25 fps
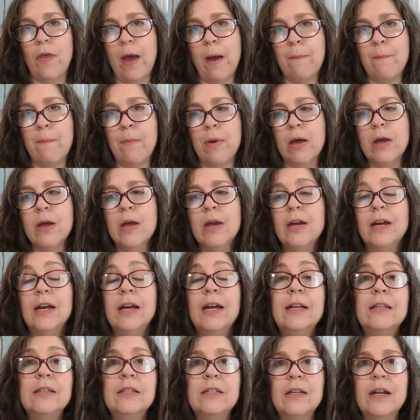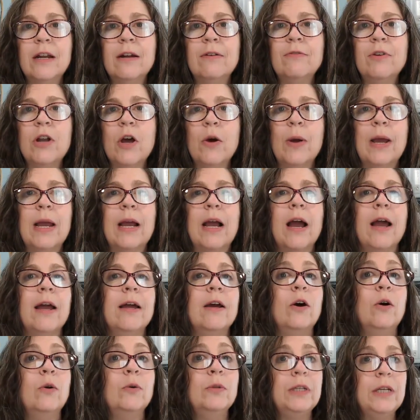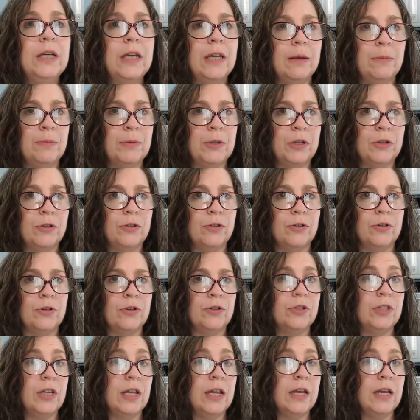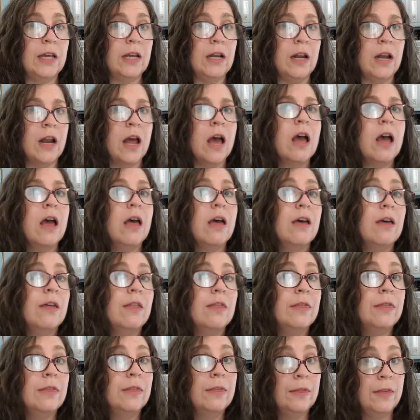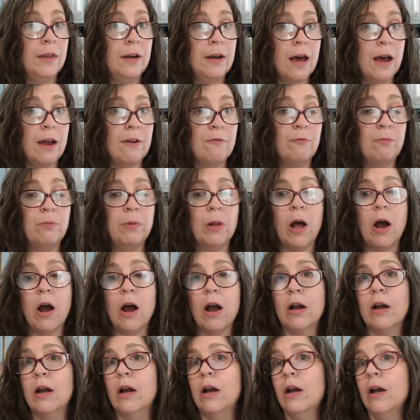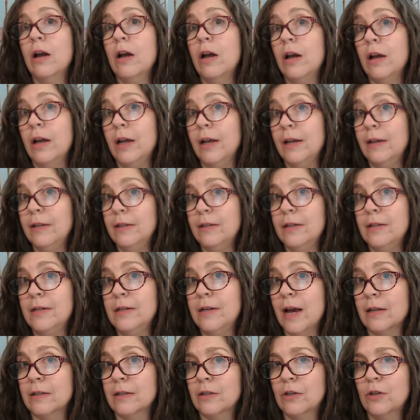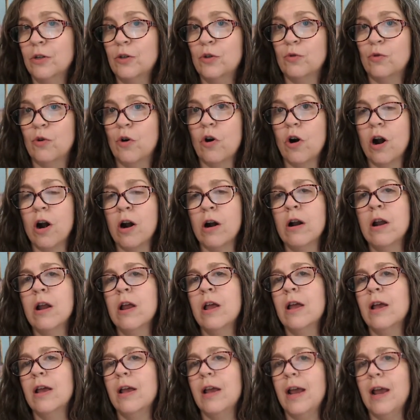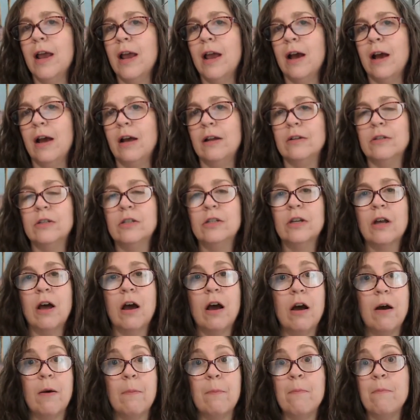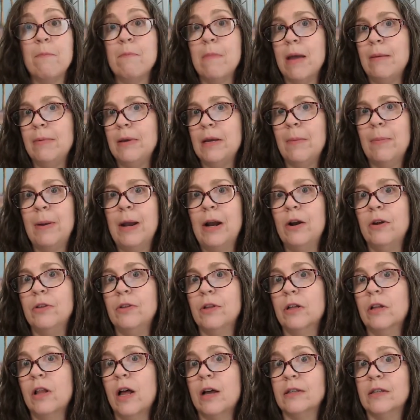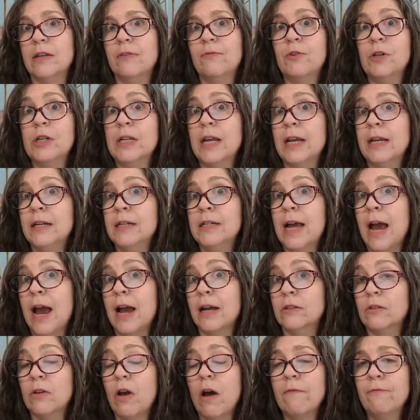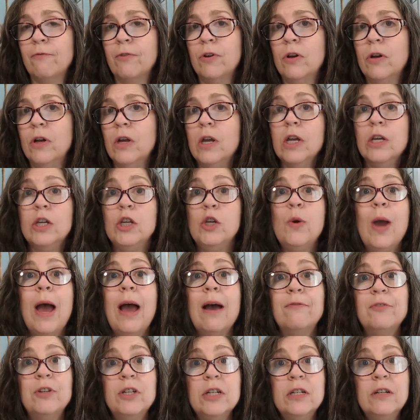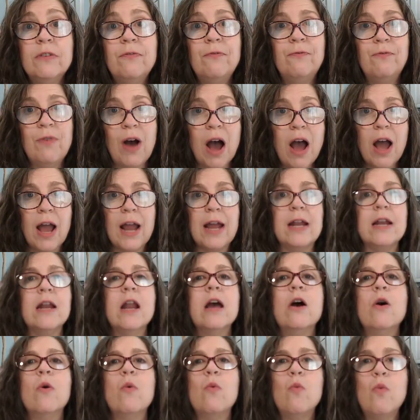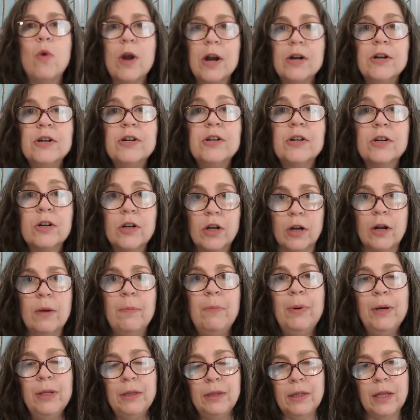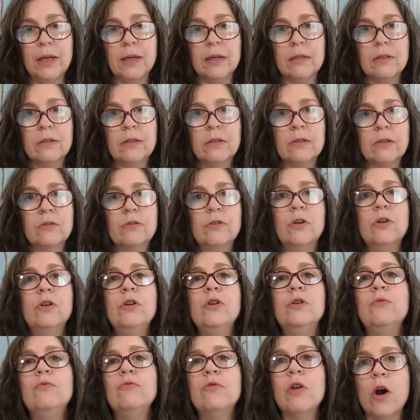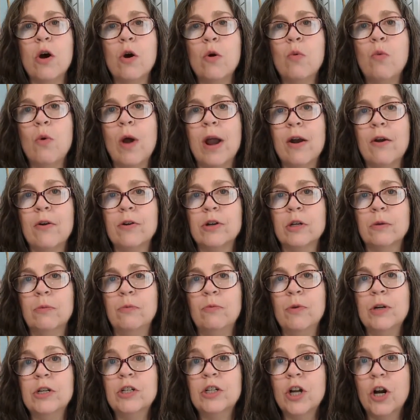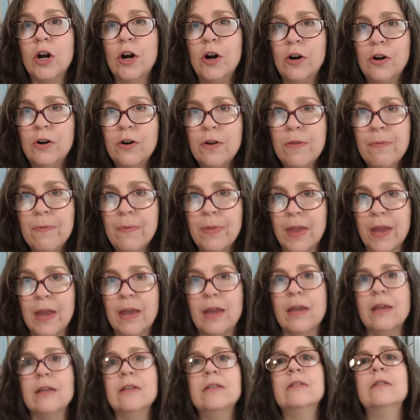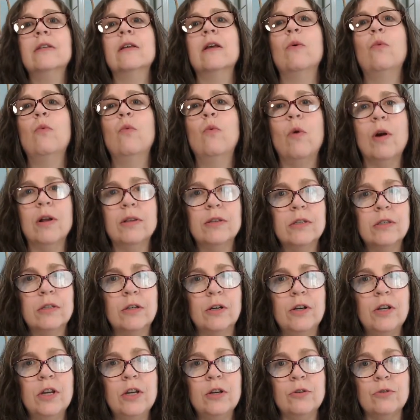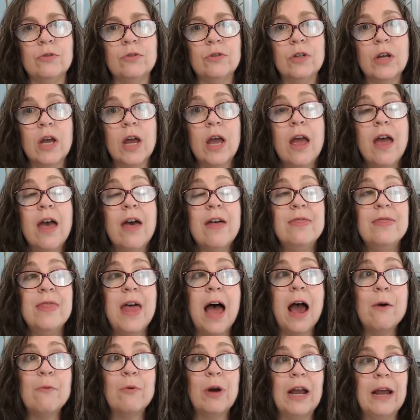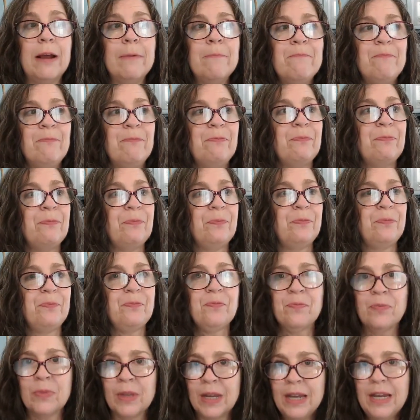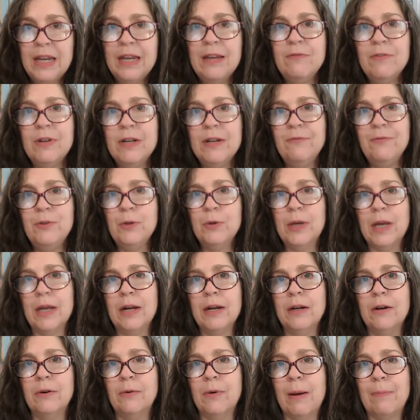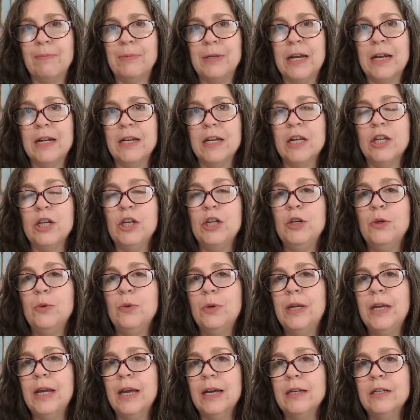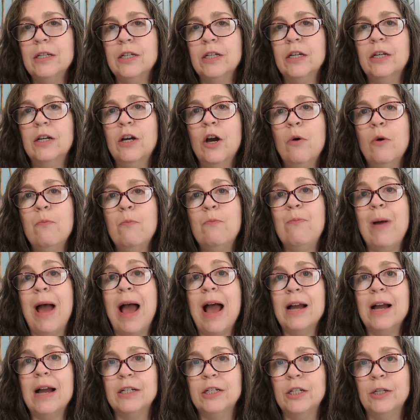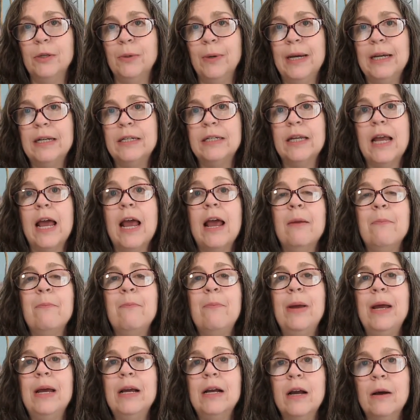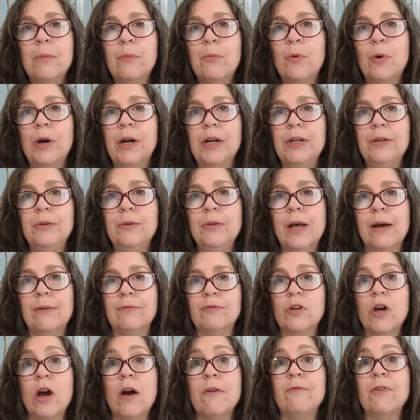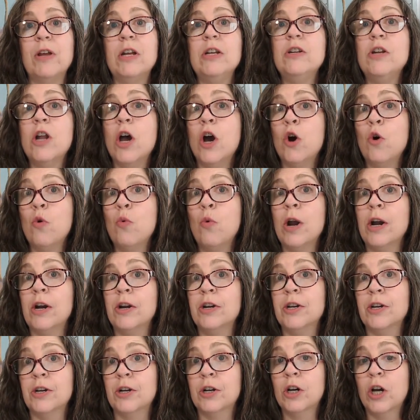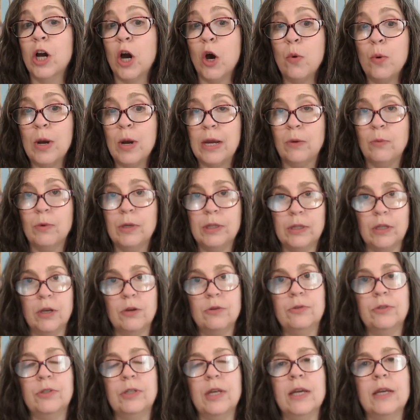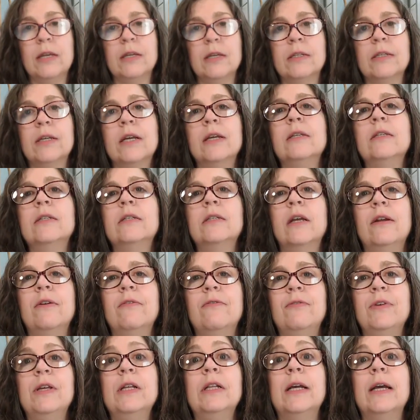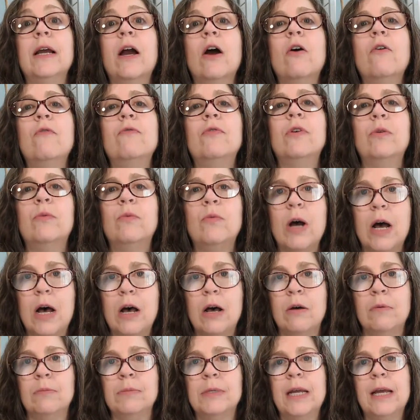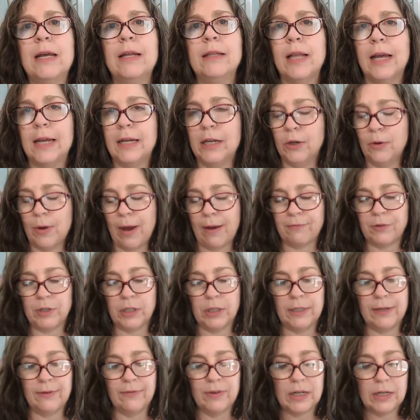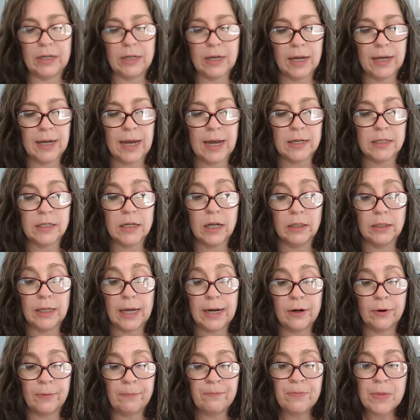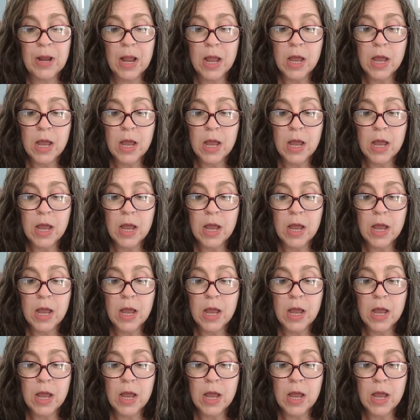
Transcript: them. Instead of knowing I only keep scissors in the knife block, in the desk drawer, and um, maybe a pair in the closet for taking tags off. You have to define where you're going to put things so you know where to return things once they're used. That way, even if you get interrupted, you get to go back to it and pick up where you left off and know where you're going with those things instead of feeling overwhelmed and like you have to leave it again till later.